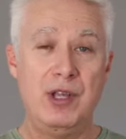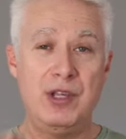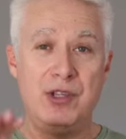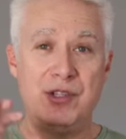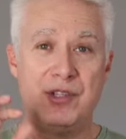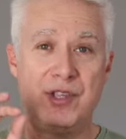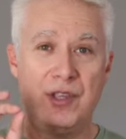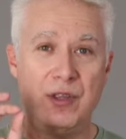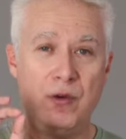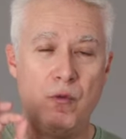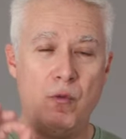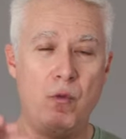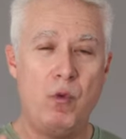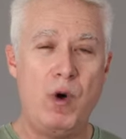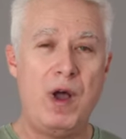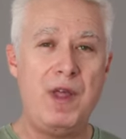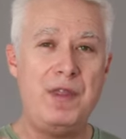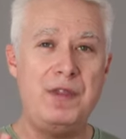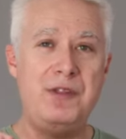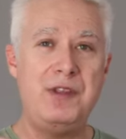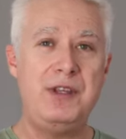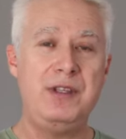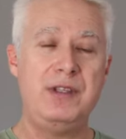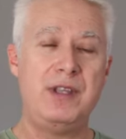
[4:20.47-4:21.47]
So the
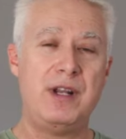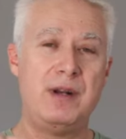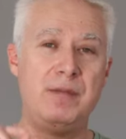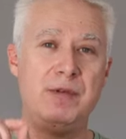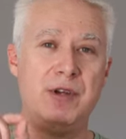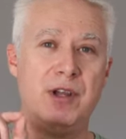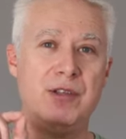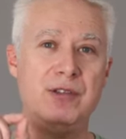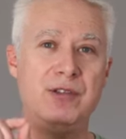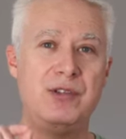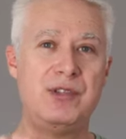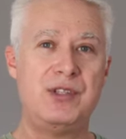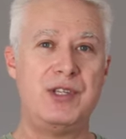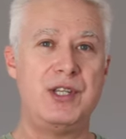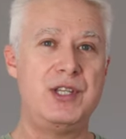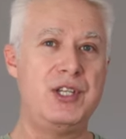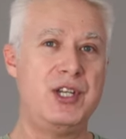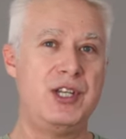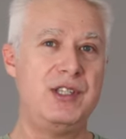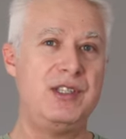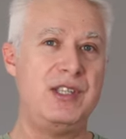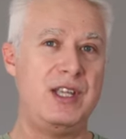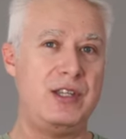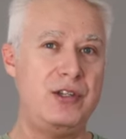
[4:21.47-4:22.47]
one thing that I'm going to
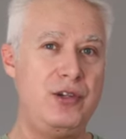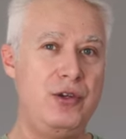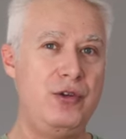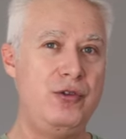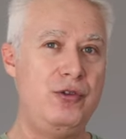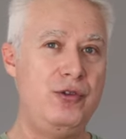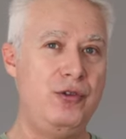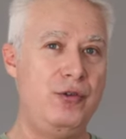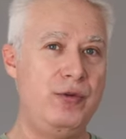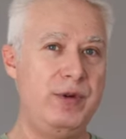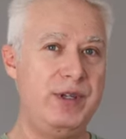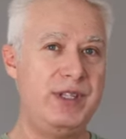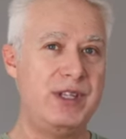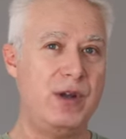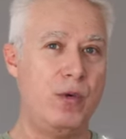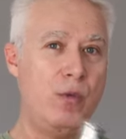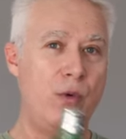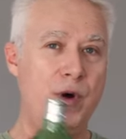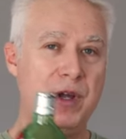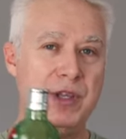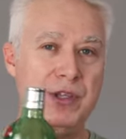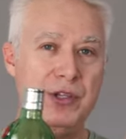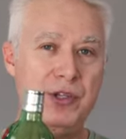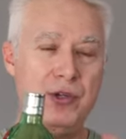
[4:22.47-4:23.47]
suggest that you do is that
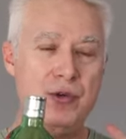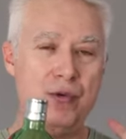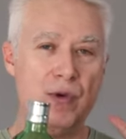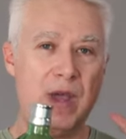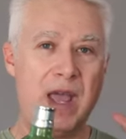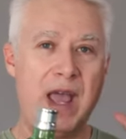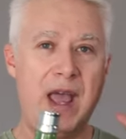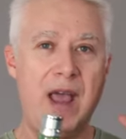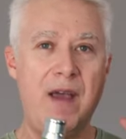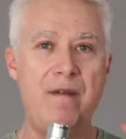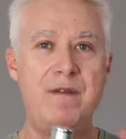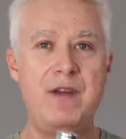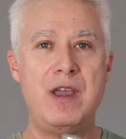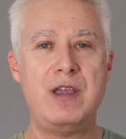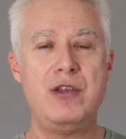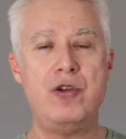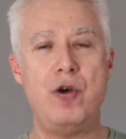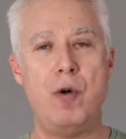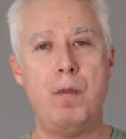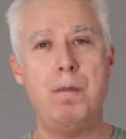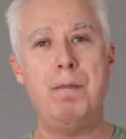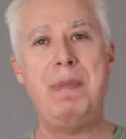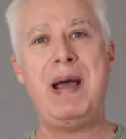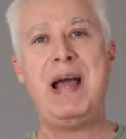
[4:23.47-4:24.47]
when you have
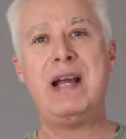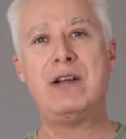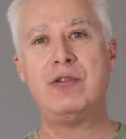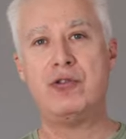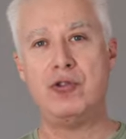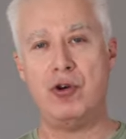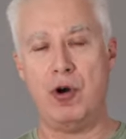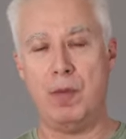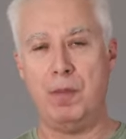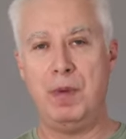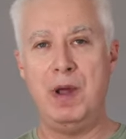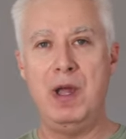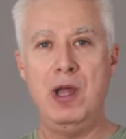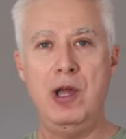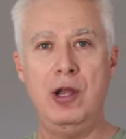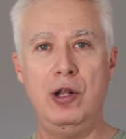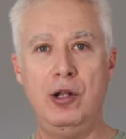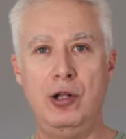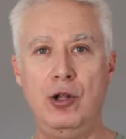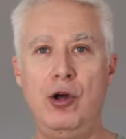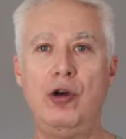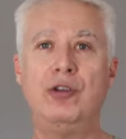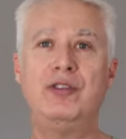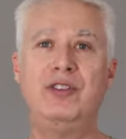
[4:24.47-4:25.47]
your backdrop
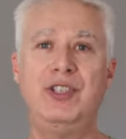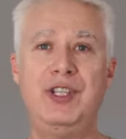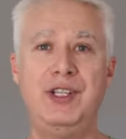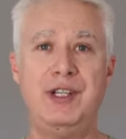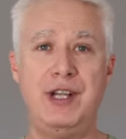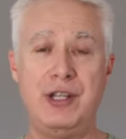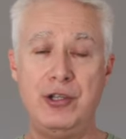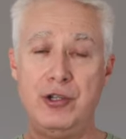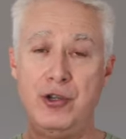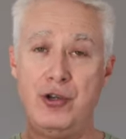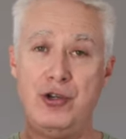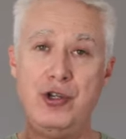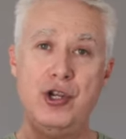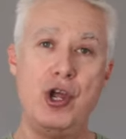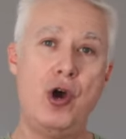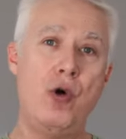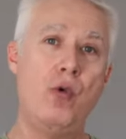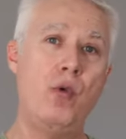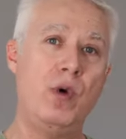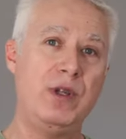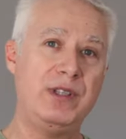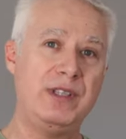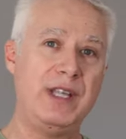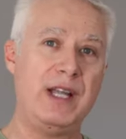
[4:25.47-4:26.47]
locked in and you know
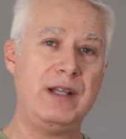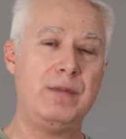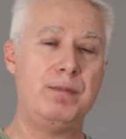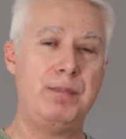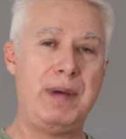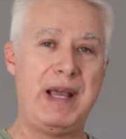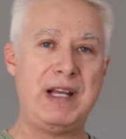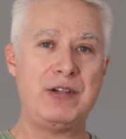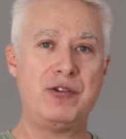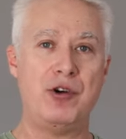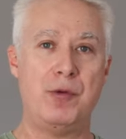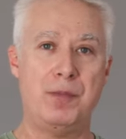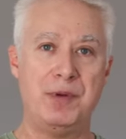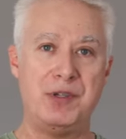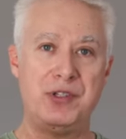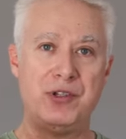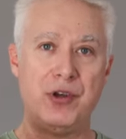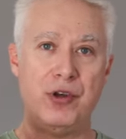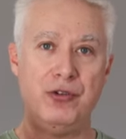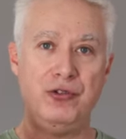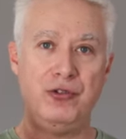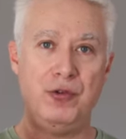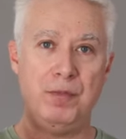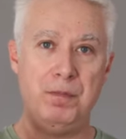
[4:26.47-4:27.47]
what that backdrop is
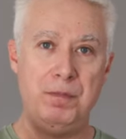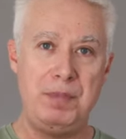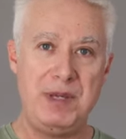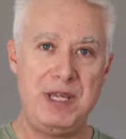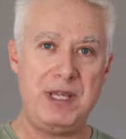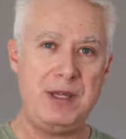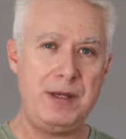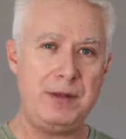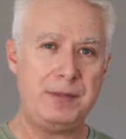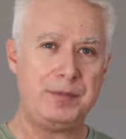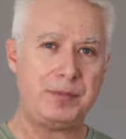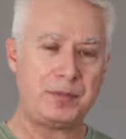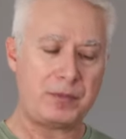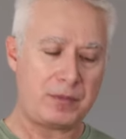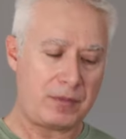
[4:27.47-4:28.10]
going to be,